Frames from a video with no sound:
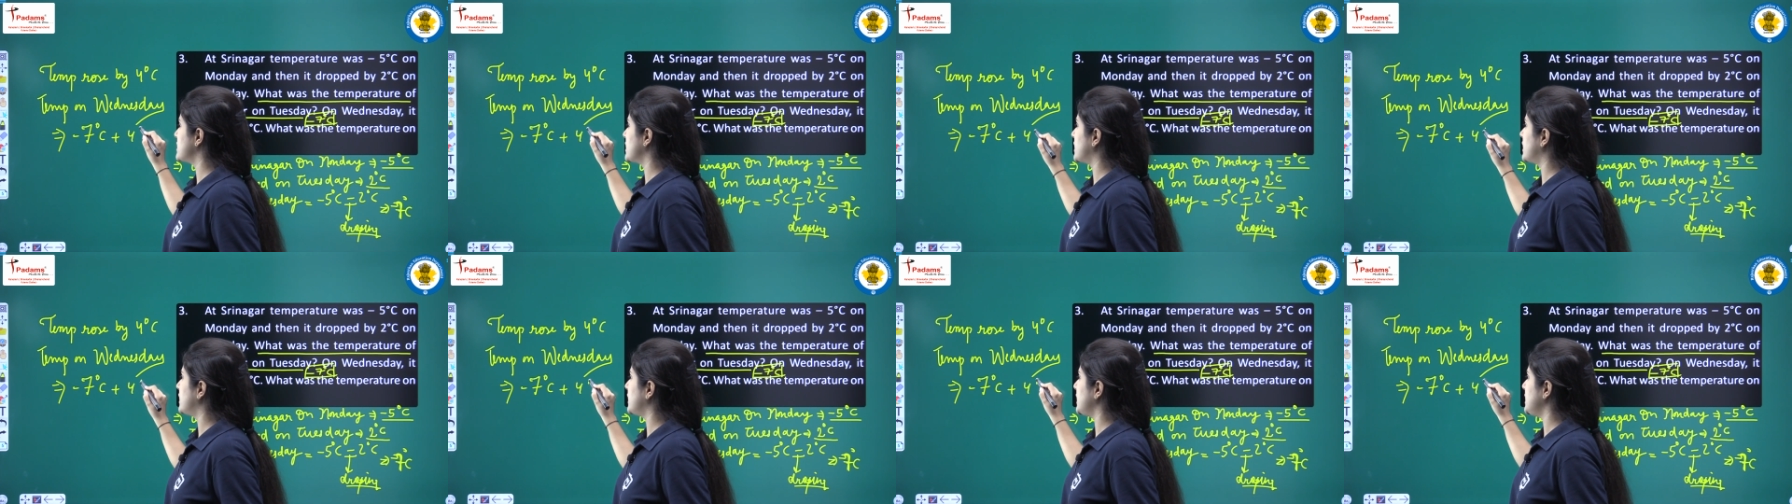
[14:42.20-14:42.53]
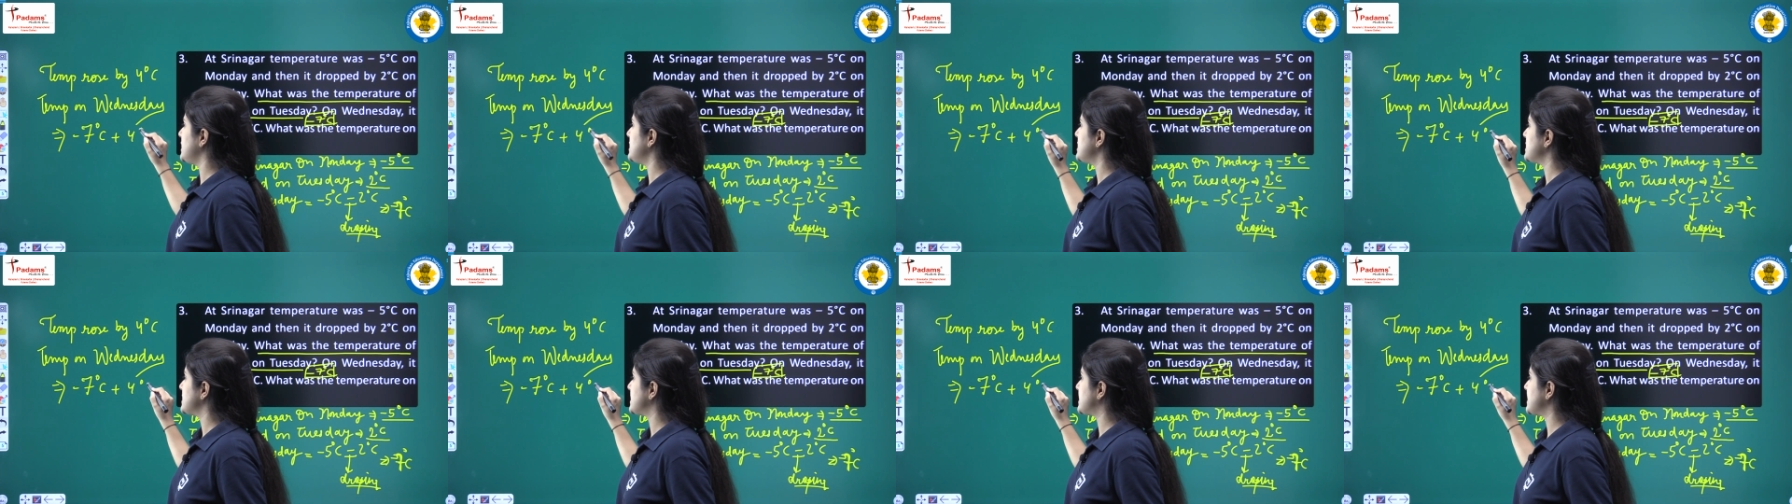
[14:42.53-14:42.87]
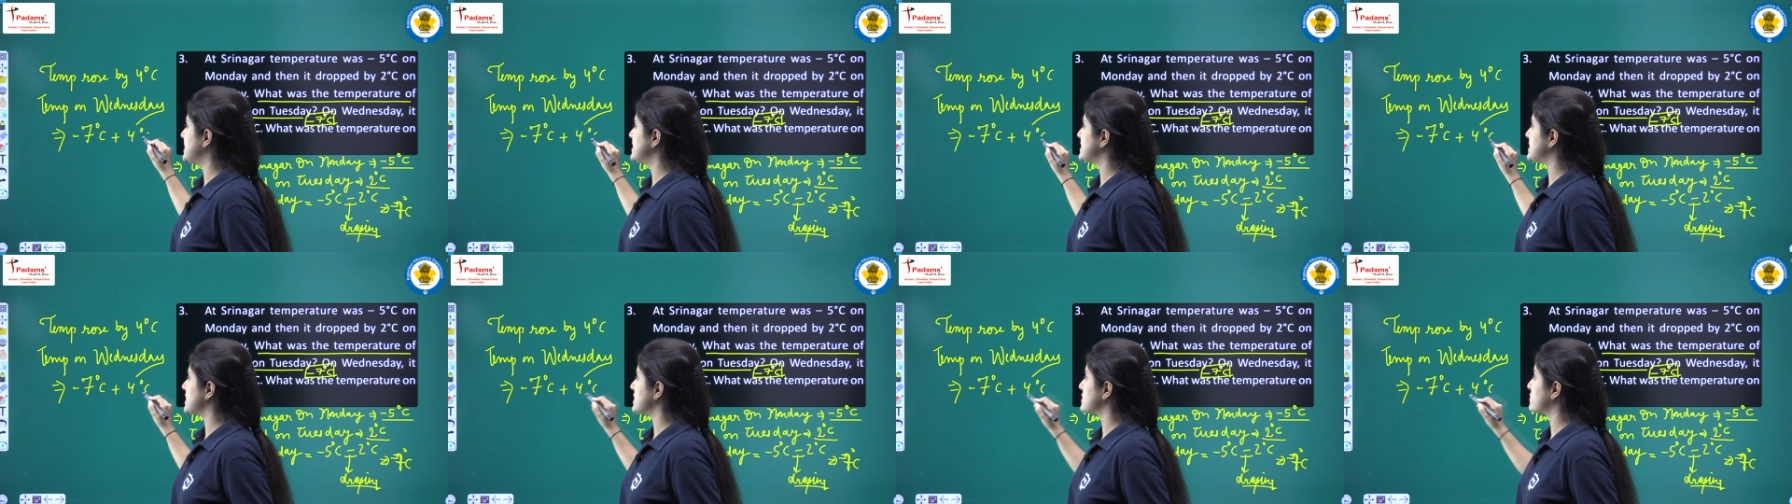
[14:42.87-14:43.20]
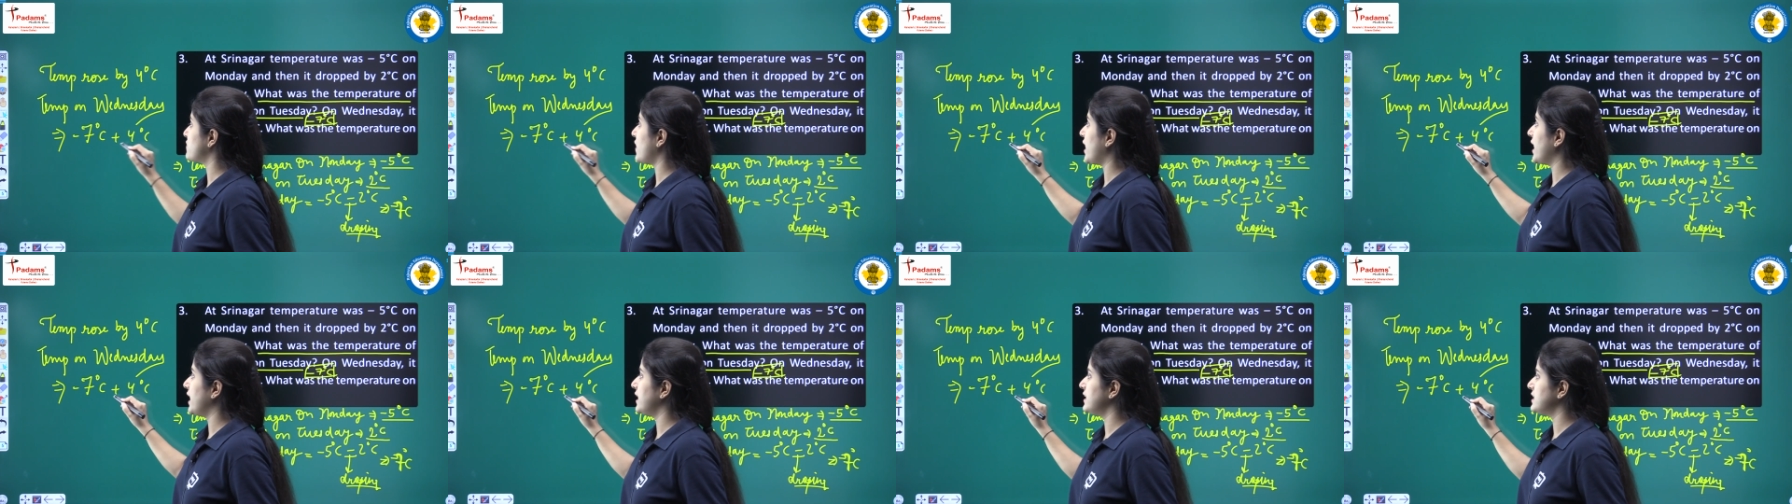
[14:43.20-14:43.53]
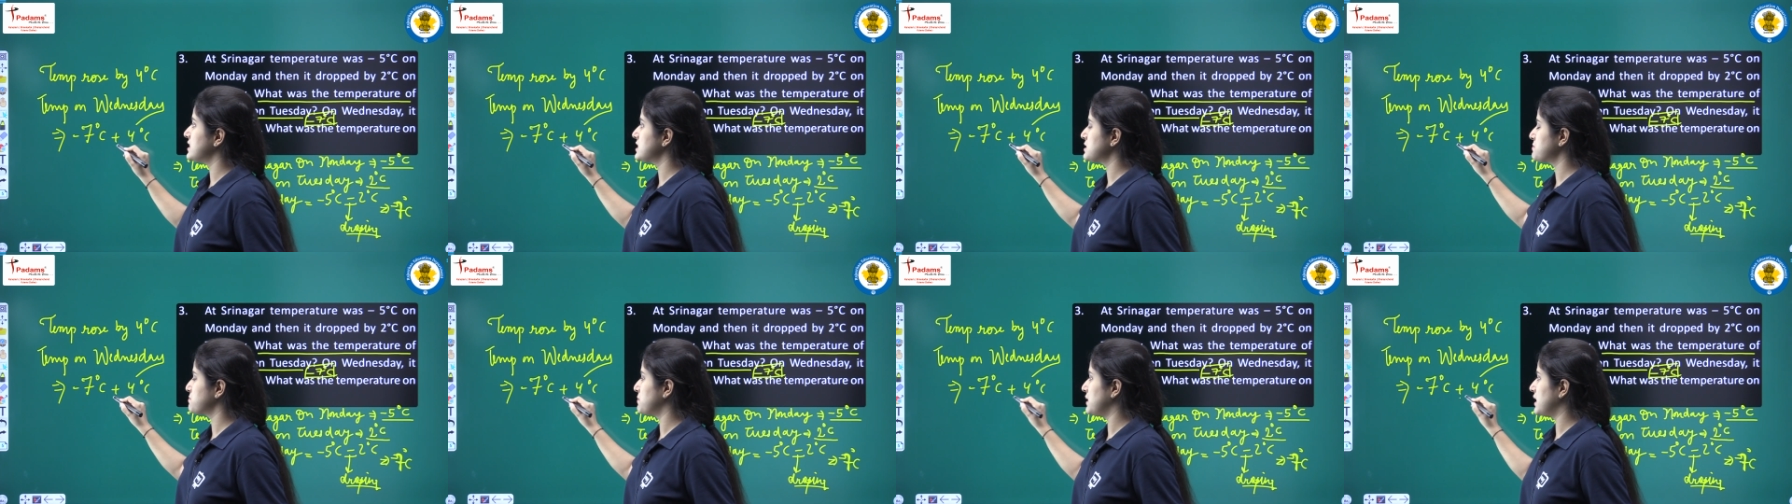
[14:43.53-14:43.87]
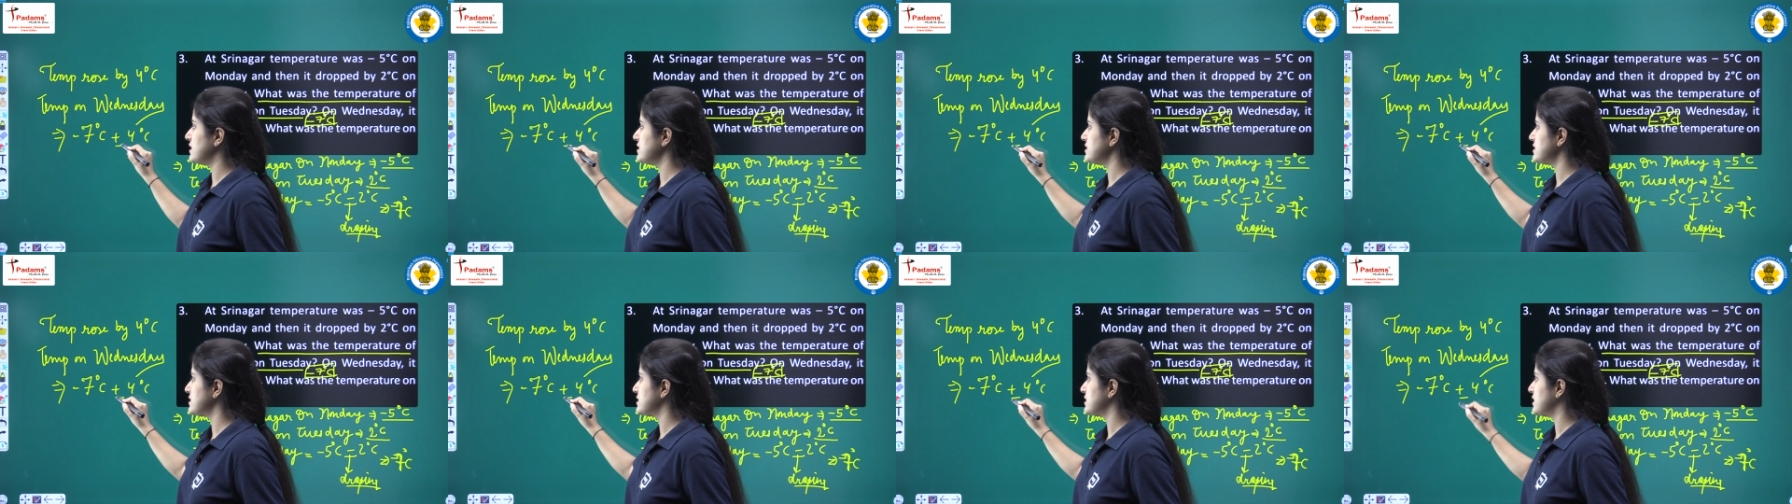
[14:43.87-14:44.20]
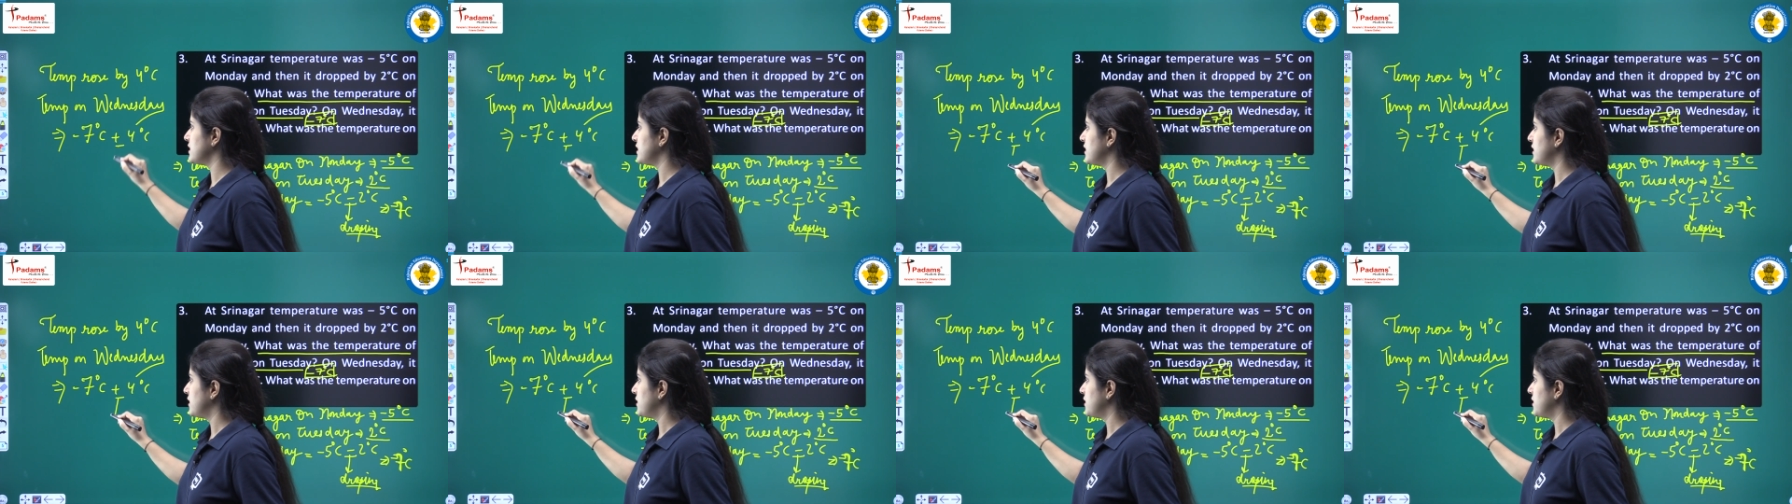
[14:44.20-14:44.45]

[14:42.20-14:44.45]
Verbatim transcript: degree Celsius. Why it is plus?